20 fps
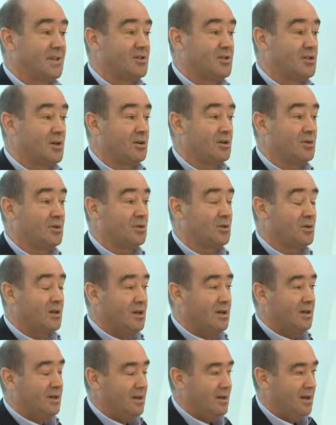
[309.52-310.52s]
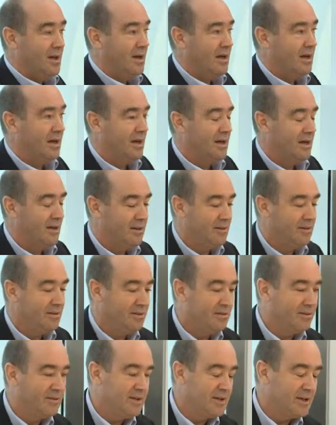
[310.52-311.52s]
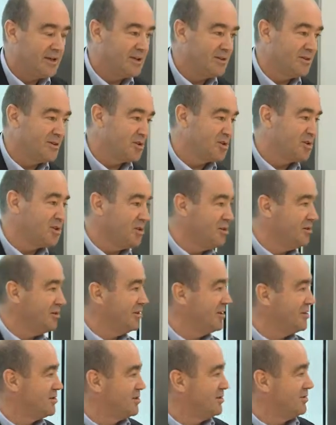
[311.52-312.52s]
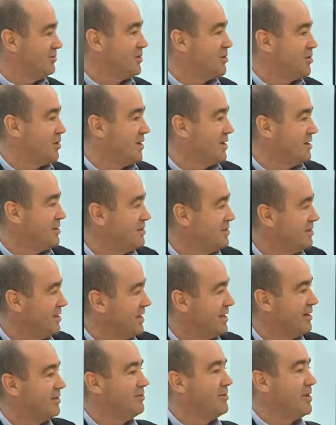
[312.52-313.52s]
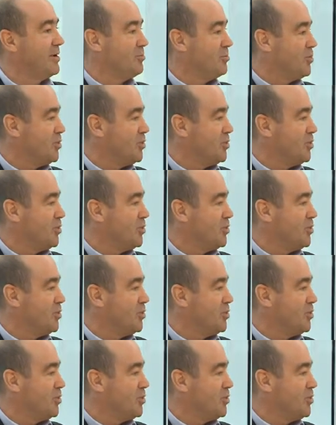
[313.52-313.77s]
So the studios that have created that have then